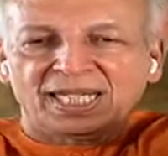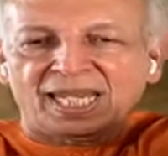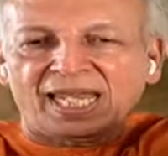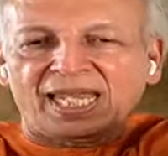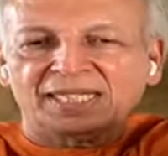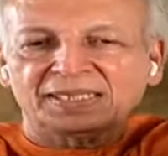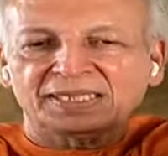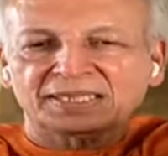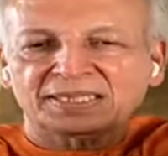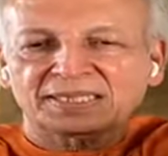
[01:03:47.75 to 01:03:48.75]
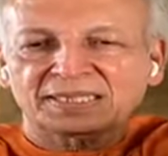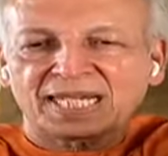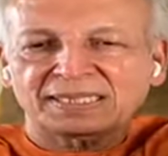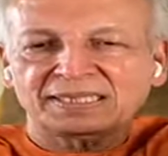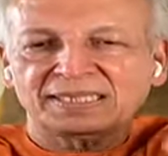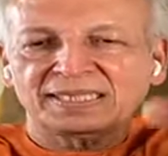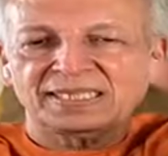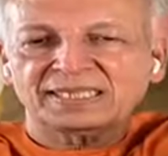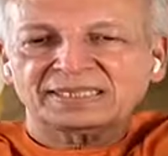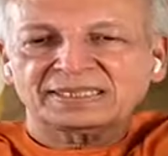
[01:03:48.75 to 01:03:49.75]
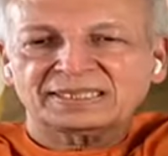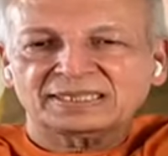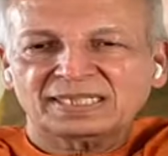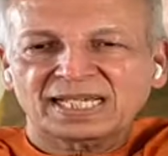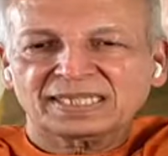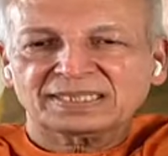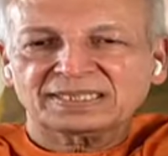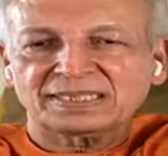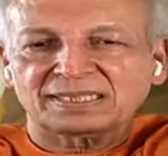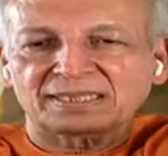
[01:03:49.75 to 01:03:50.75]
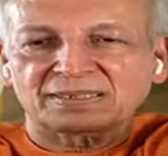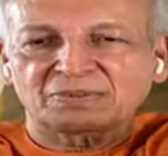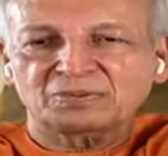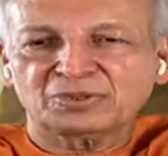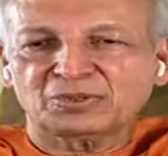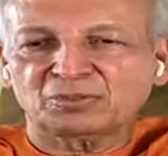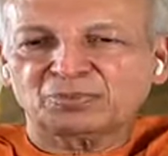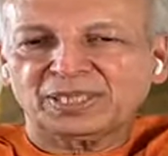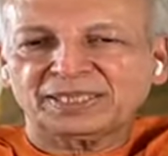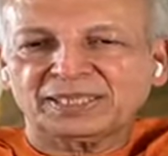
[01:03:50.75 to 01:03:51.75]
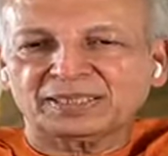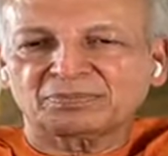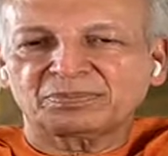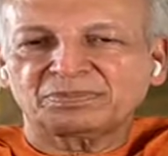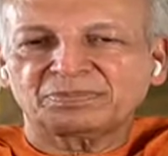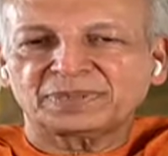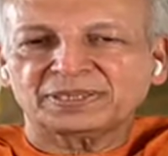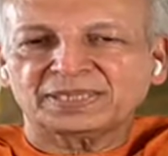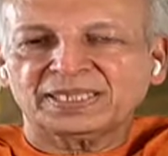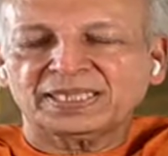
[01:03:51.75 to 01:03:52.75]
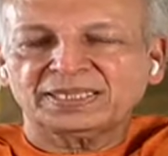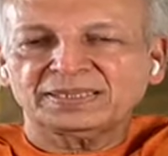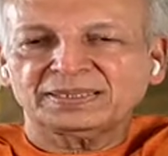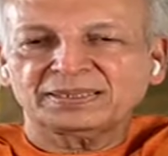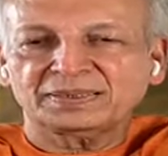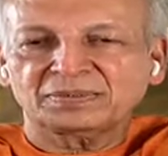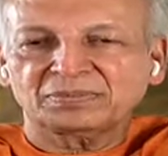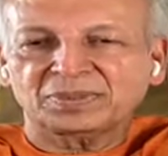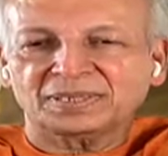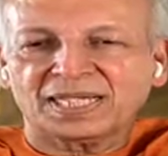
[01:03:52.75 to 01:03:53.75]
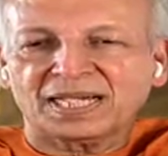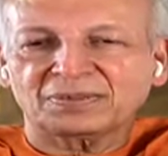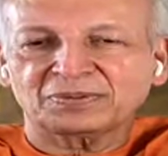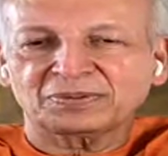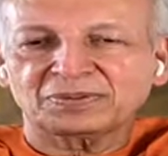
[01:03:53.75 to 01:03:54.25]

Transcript: And this is tightening, this is relaxing with your breathing. Breathe in, breathe out.